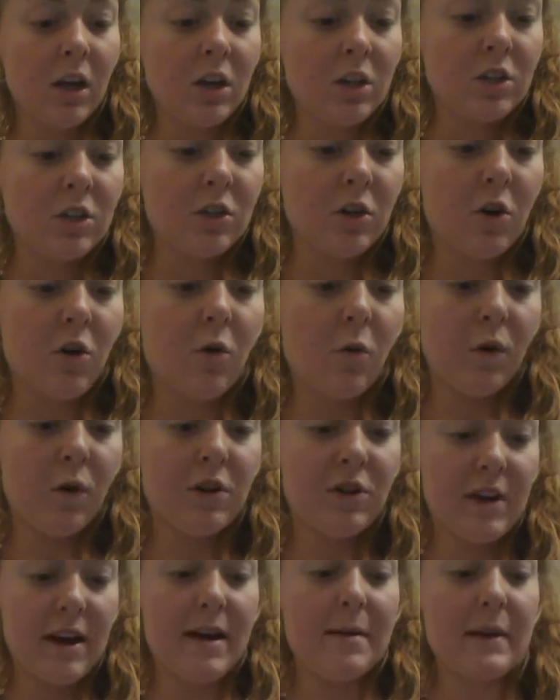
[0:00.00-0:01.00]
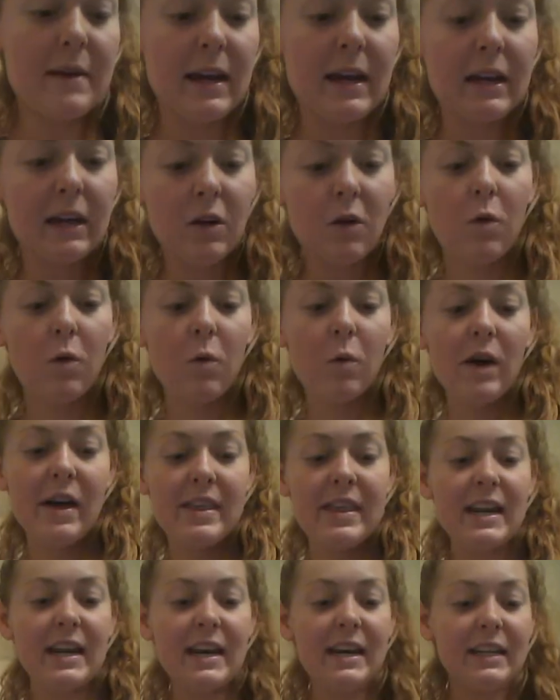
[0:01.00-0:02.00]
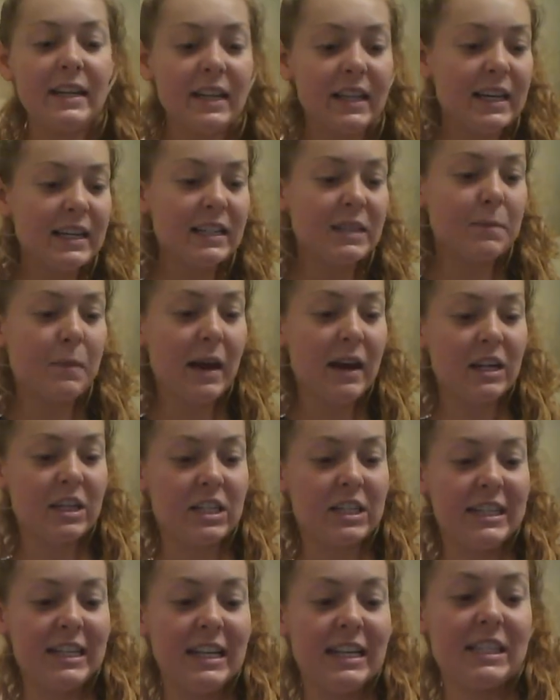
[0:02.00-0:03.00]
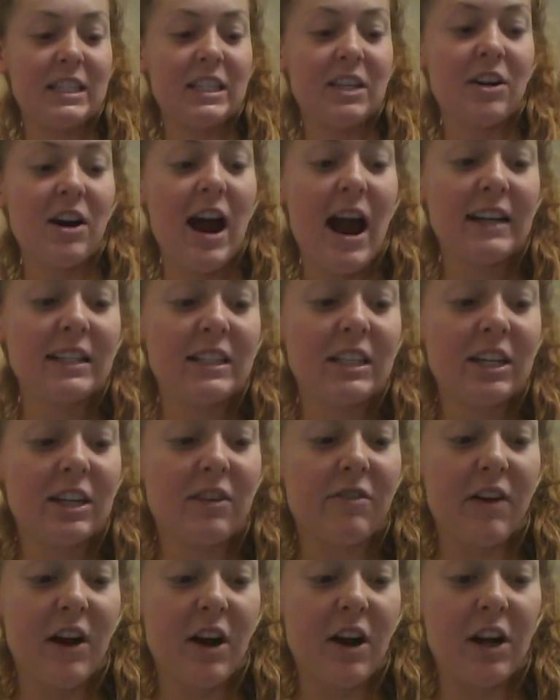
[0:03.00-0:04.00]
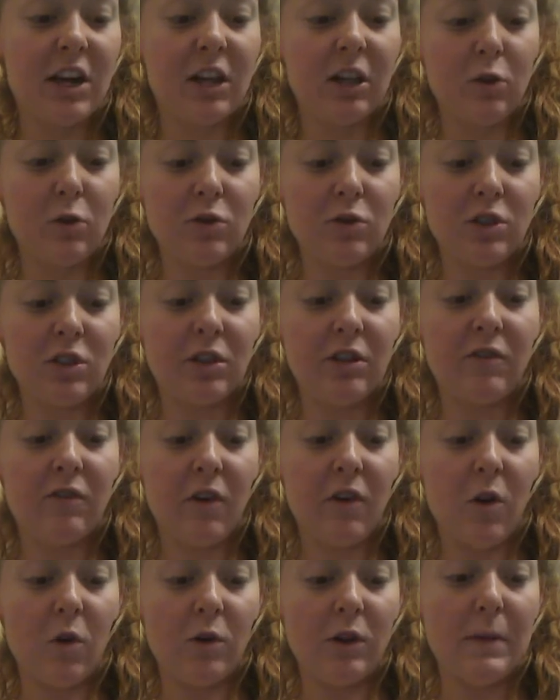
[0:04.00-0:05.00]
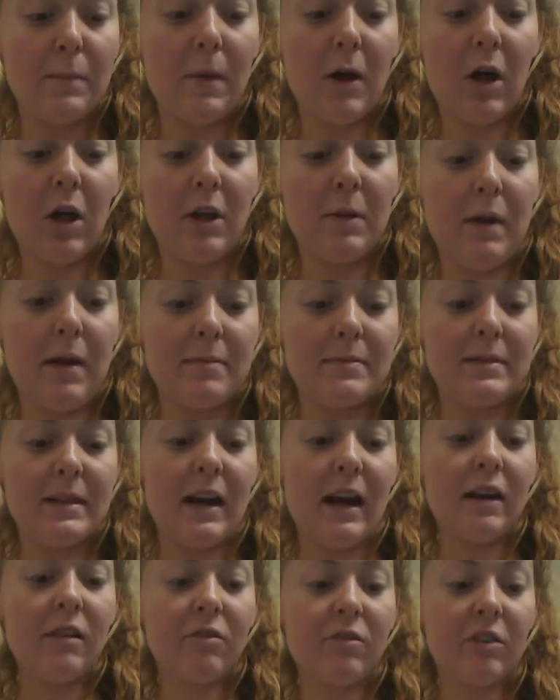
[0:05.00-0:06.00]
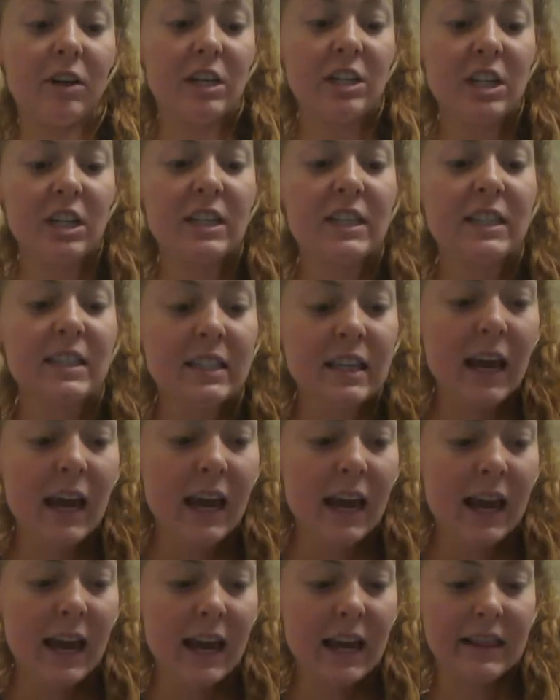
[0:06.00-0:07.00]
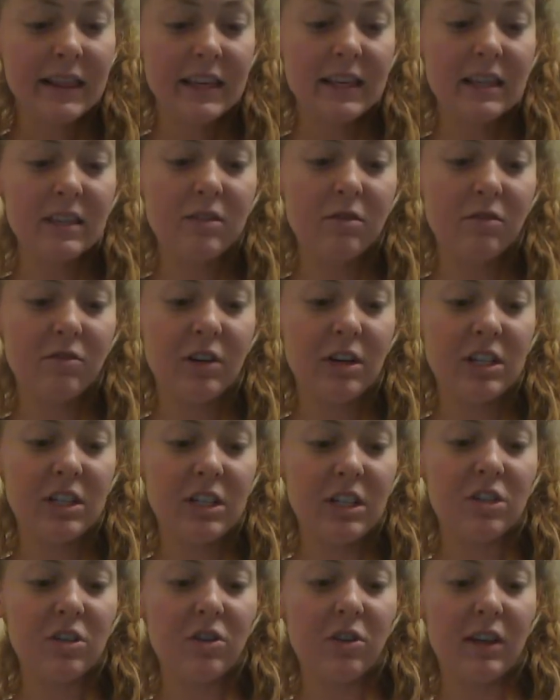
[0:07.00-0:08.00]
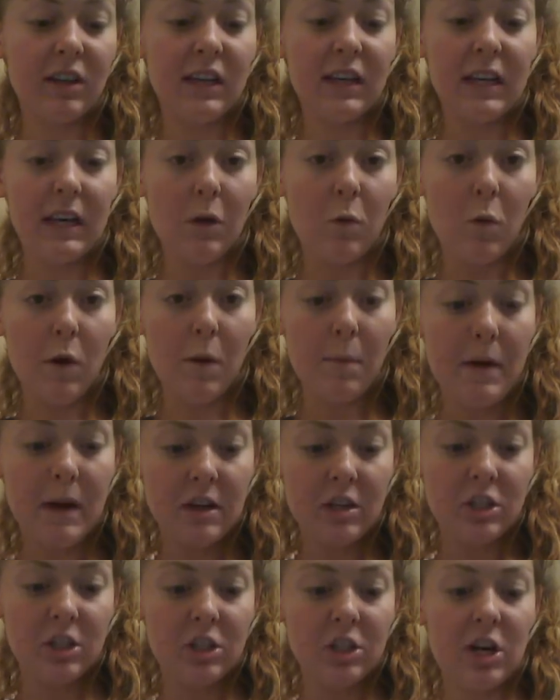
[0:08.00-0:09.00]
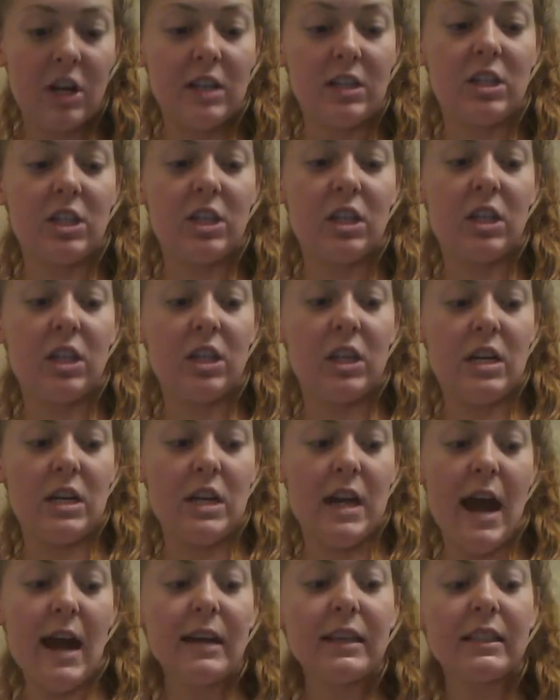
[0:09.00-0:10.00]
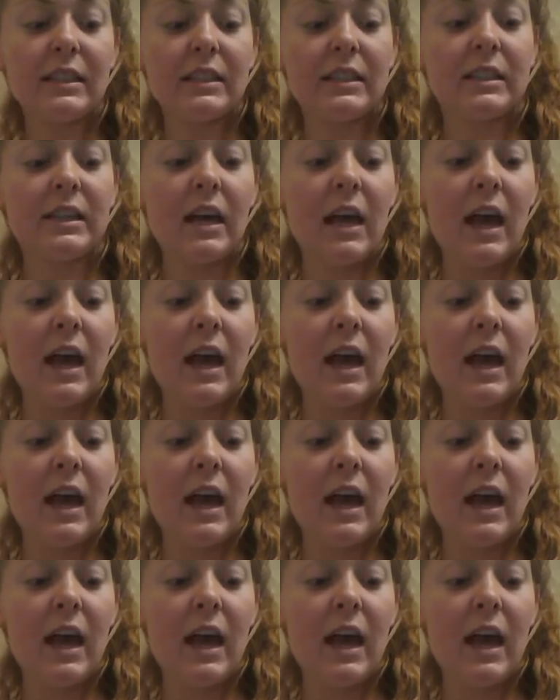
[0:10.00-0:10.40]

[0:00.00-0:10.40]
So what do I mean? Well, at the end of these beta sheets, there are actually very loosely folded polypeptide regions. And these regions are linking one beta strand to the next.